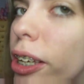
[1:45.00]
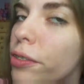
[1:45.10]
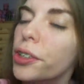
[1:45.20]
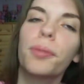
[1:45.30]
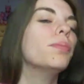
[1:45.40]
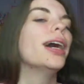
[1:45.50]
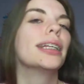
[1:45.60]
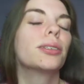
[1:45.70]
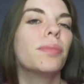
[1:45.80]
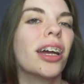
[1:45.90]
if you
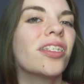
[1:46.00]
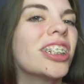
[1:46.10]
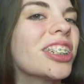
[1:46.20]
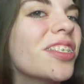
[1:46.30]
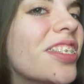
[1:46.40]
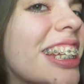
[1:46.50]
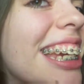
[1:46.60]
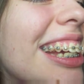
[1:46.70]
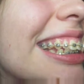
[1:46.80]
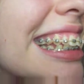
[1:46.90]
compare to my original
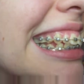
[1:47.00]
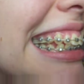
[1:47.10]
videos.